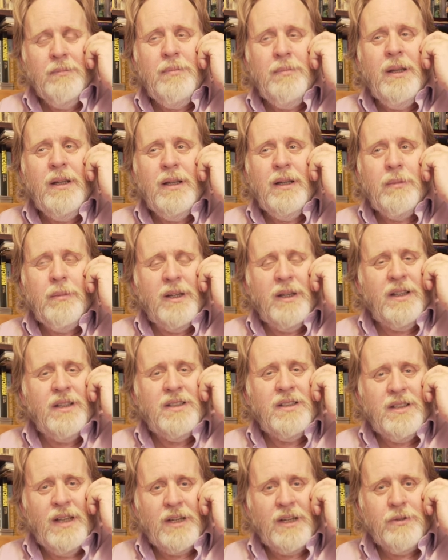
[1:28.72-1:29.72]
be a little bit
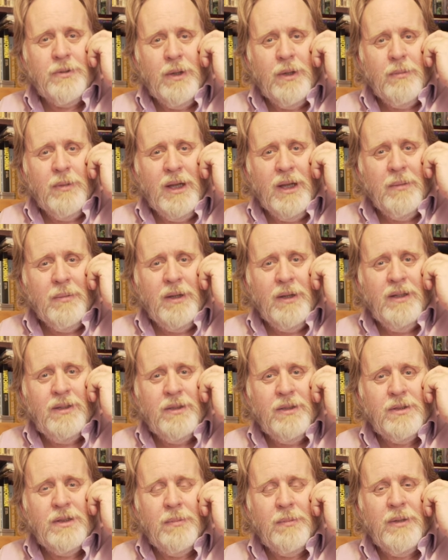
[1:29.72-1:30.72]
concessionary, maybe
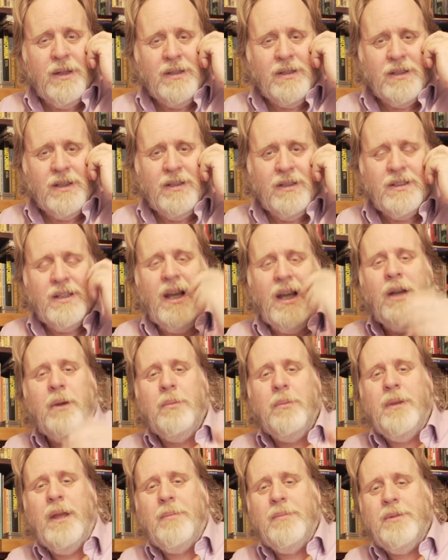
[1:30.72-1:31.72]
do something to
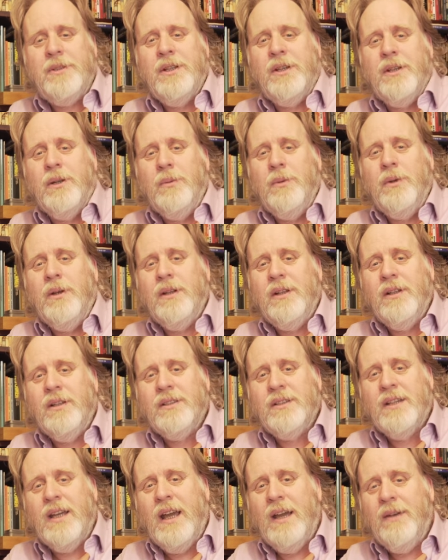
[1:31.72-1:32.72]
help that particular worker
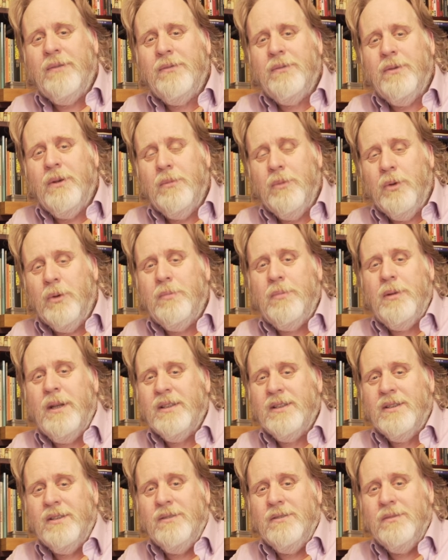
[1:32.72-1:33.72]
to have a more
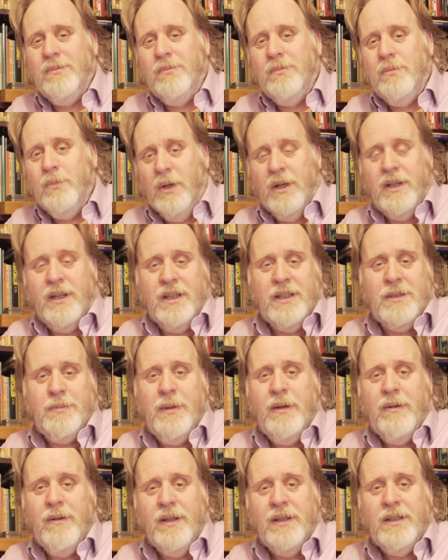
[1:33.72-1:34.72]
pleasant work
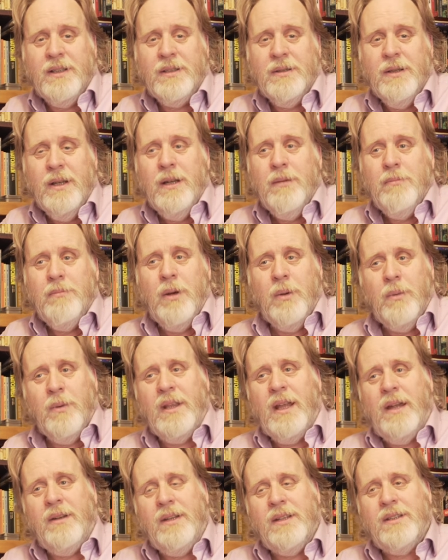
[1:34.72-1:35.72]
experience, but
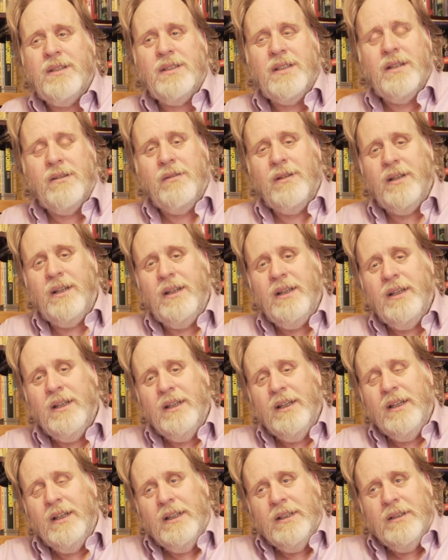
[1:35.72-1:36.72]
without necessarily
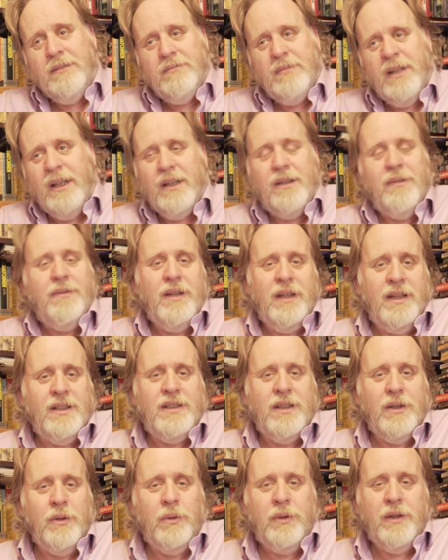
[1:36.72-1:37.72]

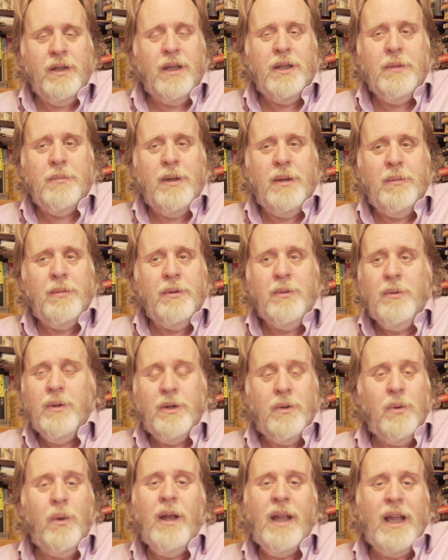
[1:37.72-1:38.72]
inconveniencing all the other people who are
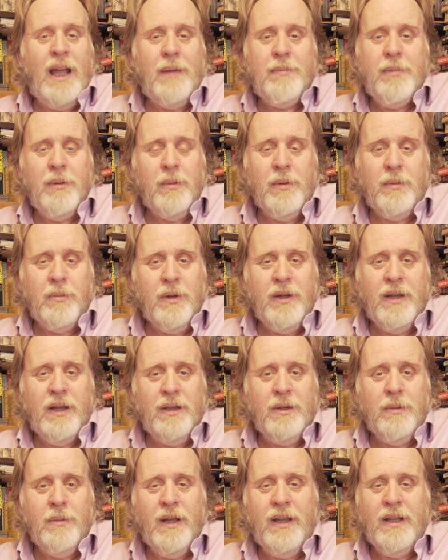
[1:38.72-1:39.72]
quite happy with
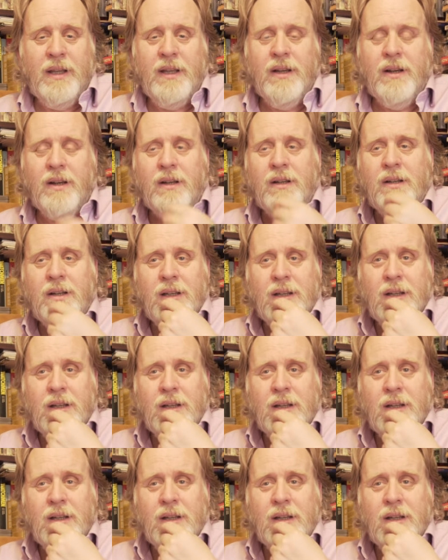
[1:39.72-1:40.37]
working the way they are.